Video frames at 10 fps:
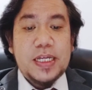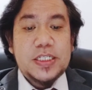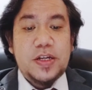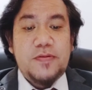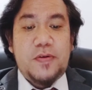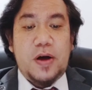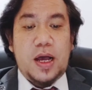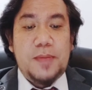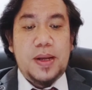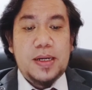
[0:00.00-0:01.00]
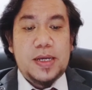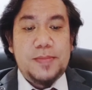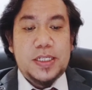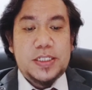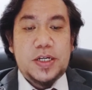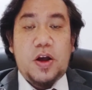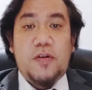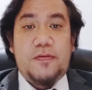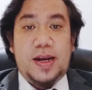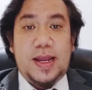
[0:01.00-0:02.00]
for Amalgamation of
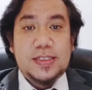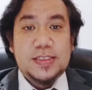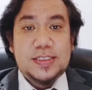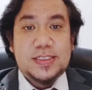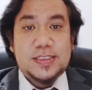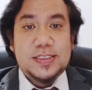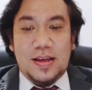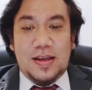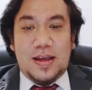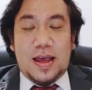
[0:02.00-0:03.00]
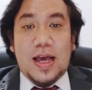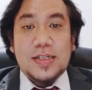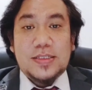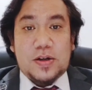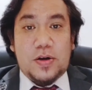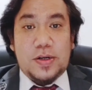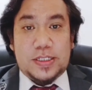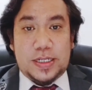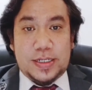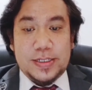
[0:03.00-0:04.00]
Lands. As a
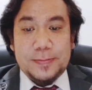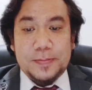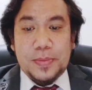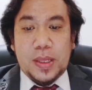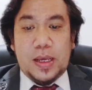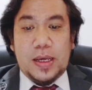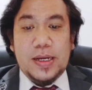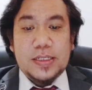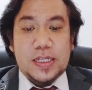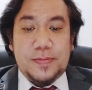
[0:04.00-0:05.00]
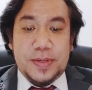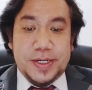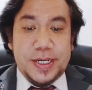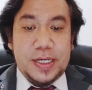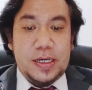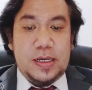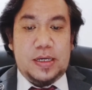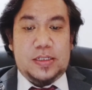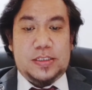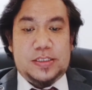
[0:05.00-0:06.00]
conclusion, in a summary,
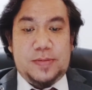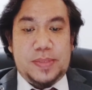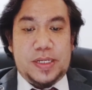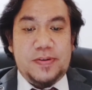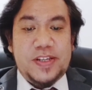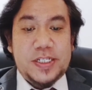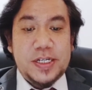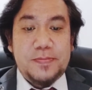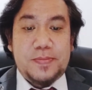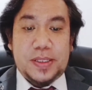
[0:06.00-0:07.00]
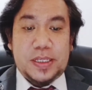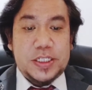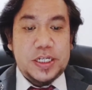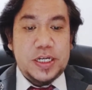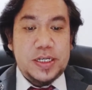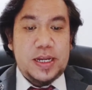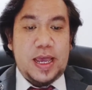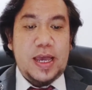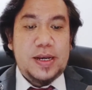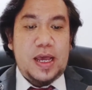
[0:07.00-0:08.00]
subdivision, partition,
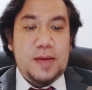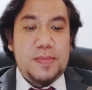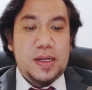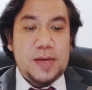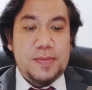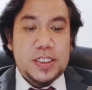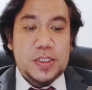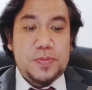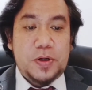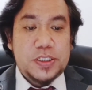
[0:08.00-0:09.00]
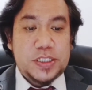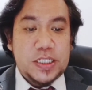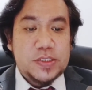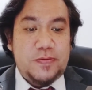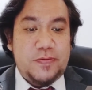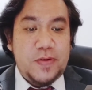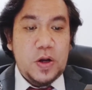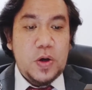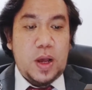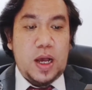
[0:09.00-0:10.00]
and amalgamation process
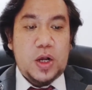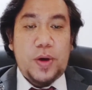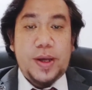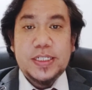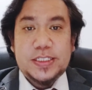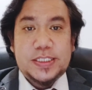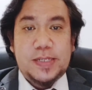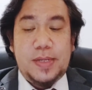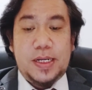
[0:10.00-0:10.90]
flow are quite similar.